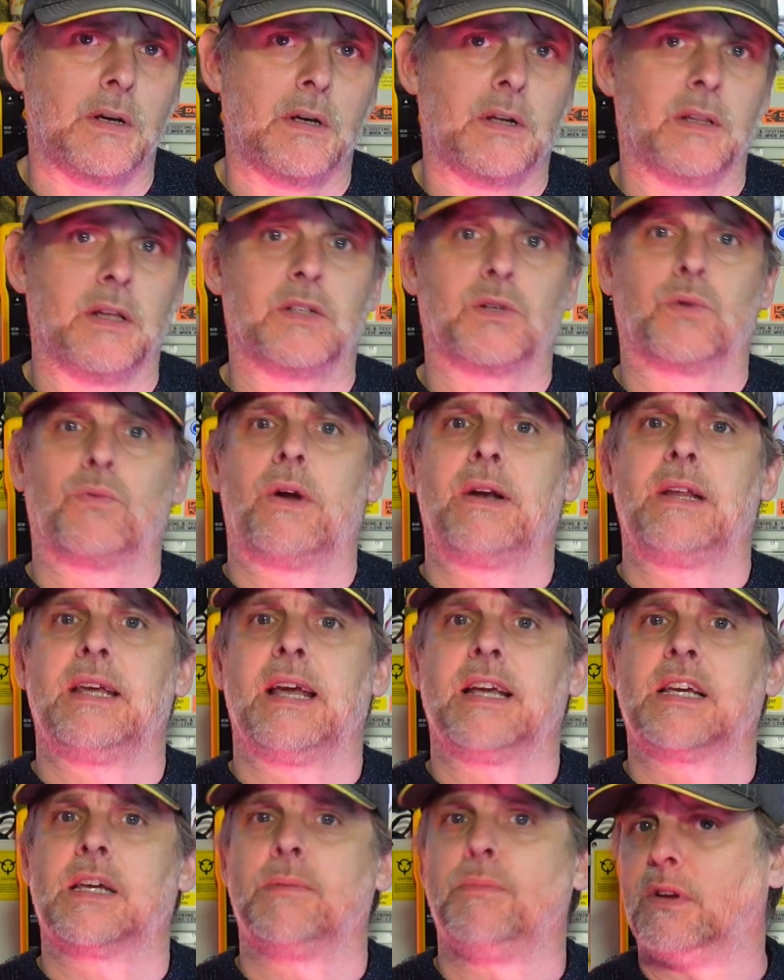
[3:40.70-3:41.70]
There's already
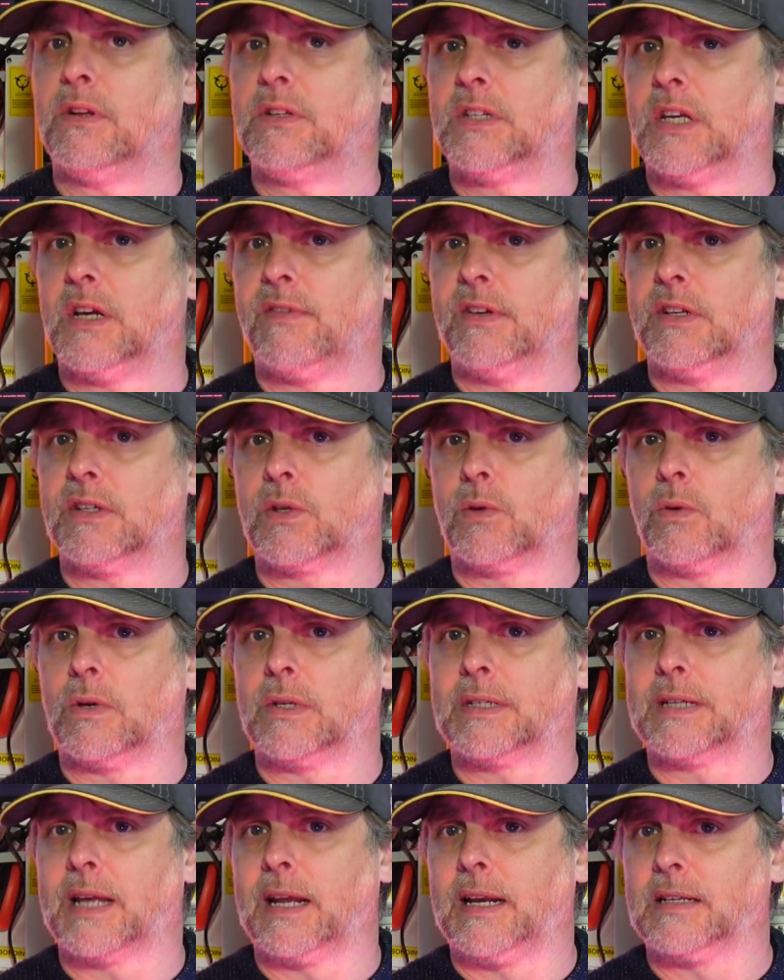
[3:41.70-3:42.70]
a community of
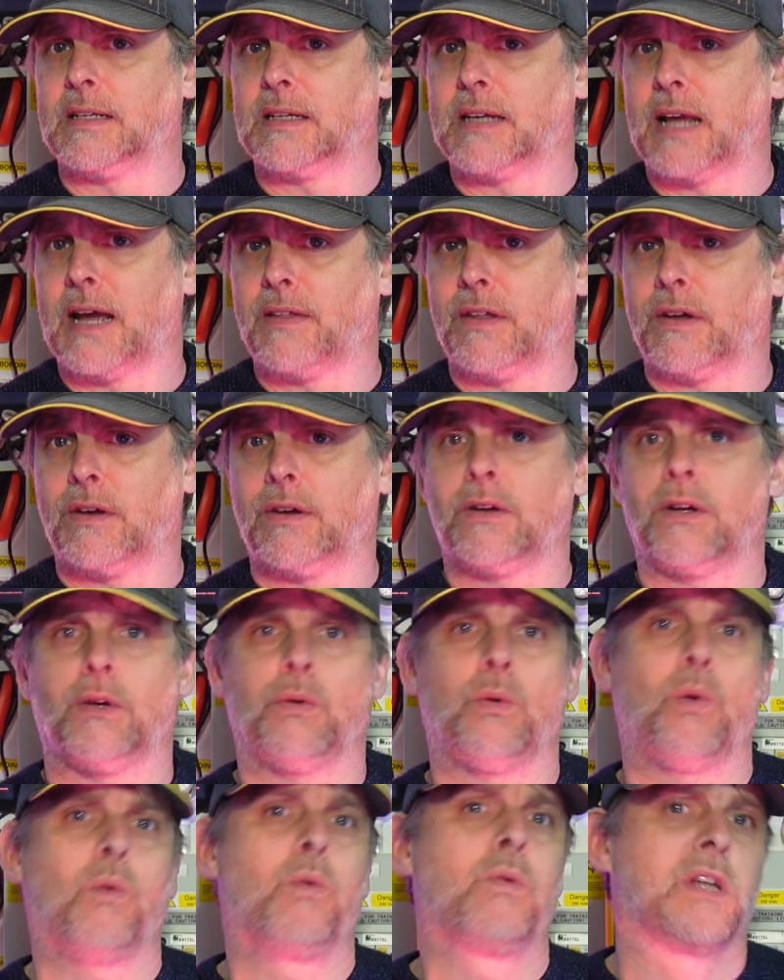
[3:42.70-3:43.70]
installers getting together
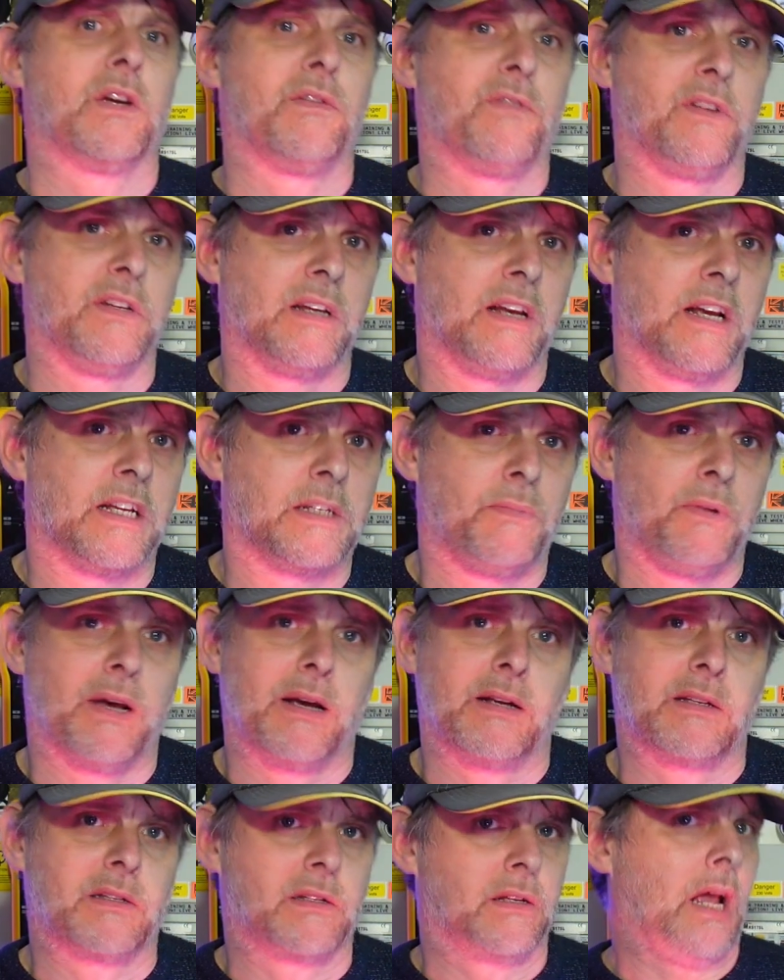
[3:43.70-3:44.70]
who also fitted
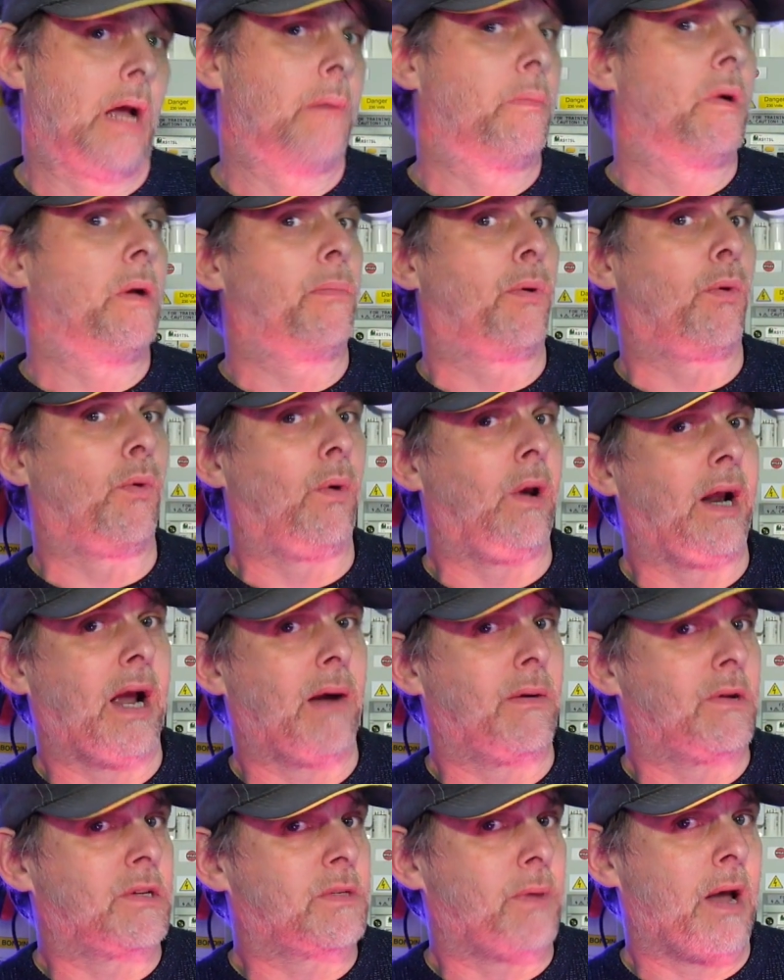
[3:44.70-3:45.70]
SBS, and we're pooling
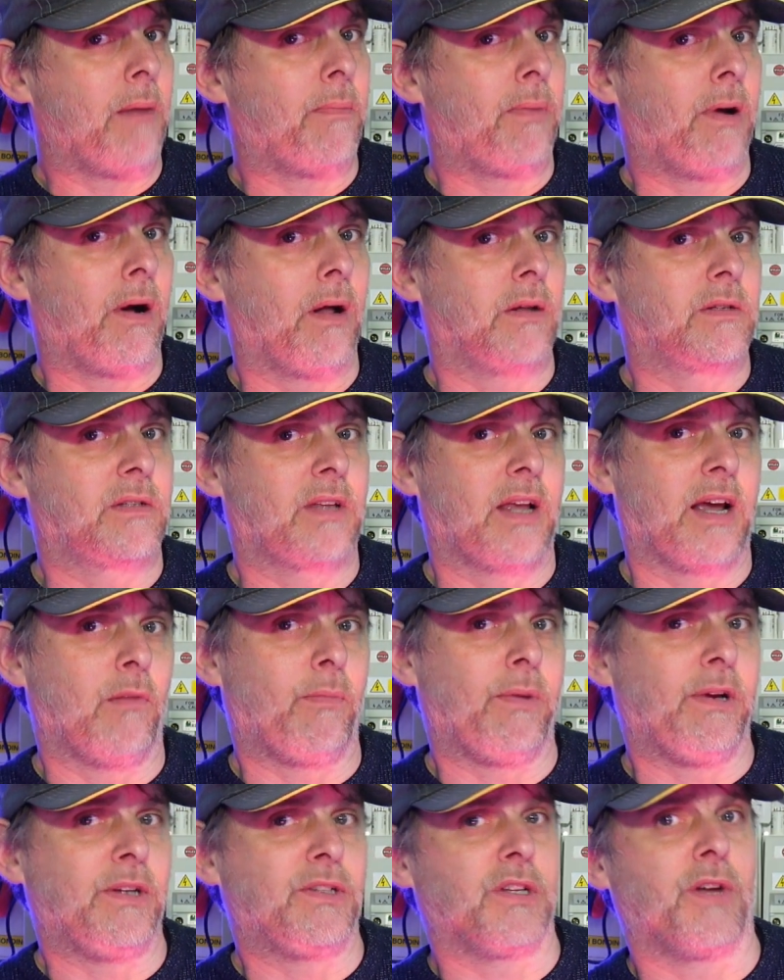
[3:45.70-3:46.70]
our spare parts to
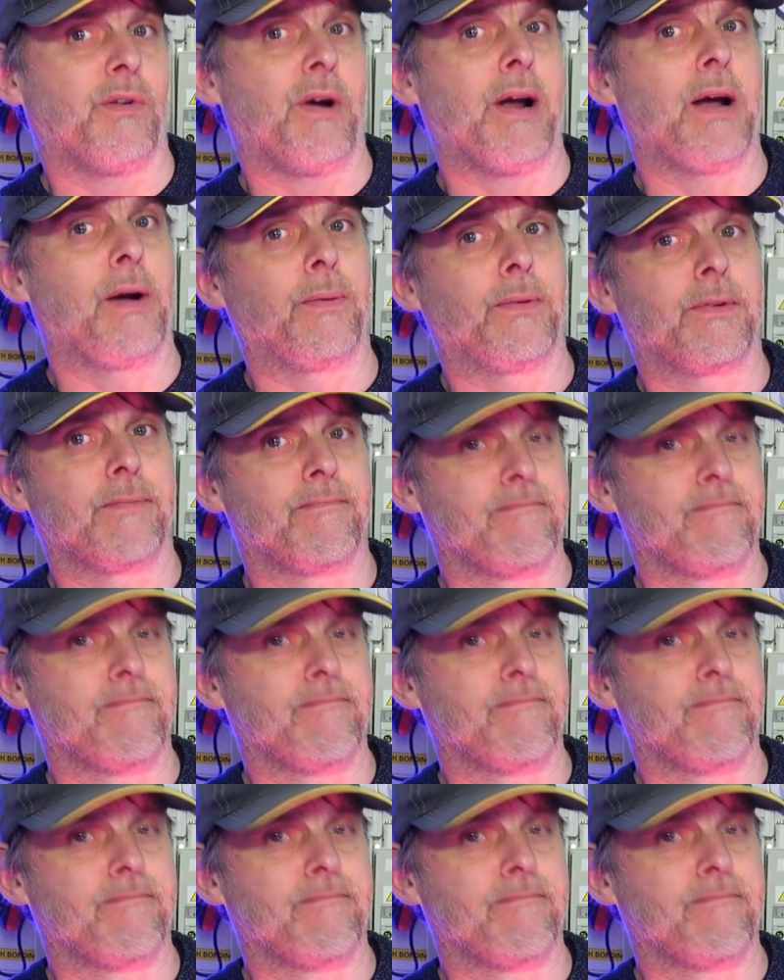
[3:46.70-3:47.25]
help each other out.